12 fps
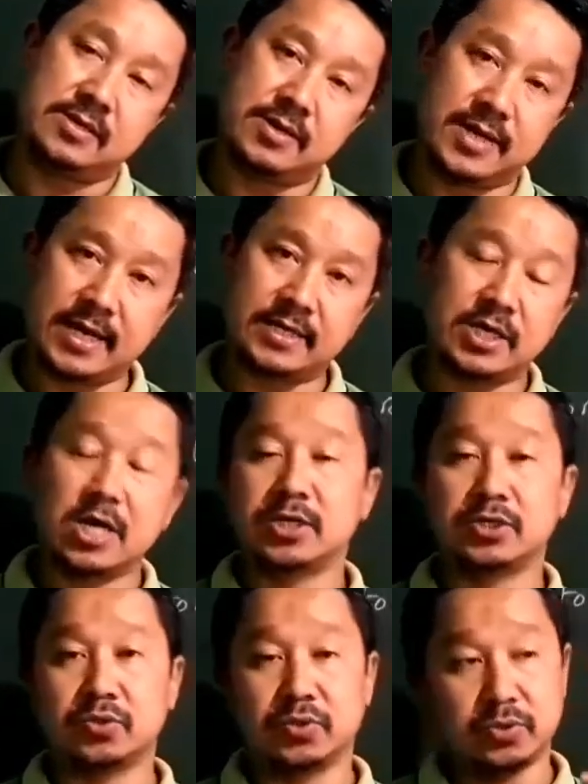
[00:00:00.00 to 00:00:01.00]
Alright,
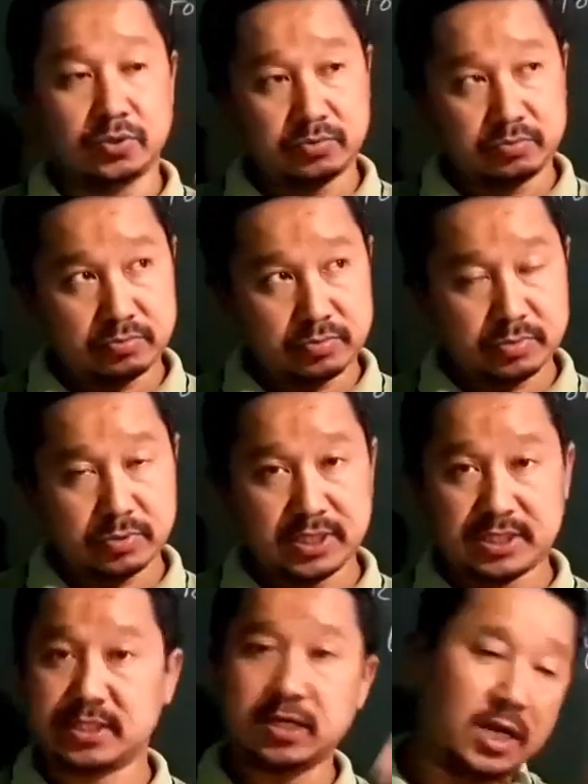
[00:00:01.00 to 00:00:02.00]
so
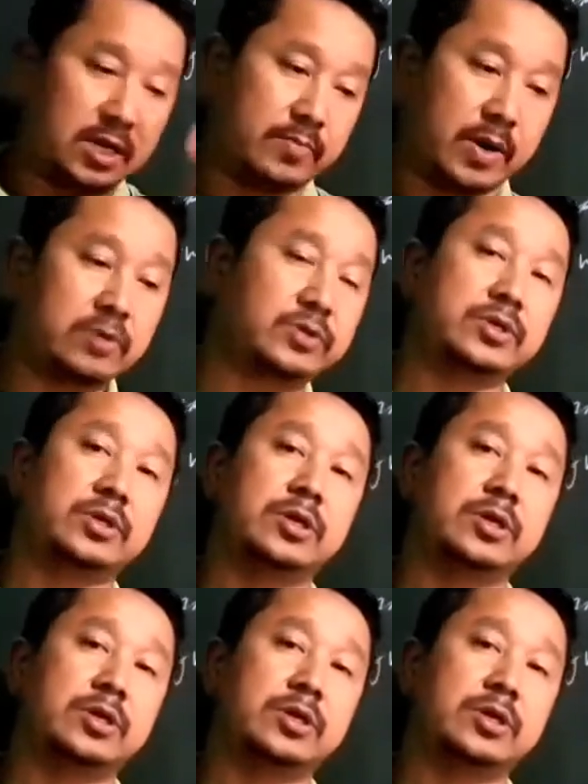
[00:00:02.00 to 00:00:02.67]
this is all about your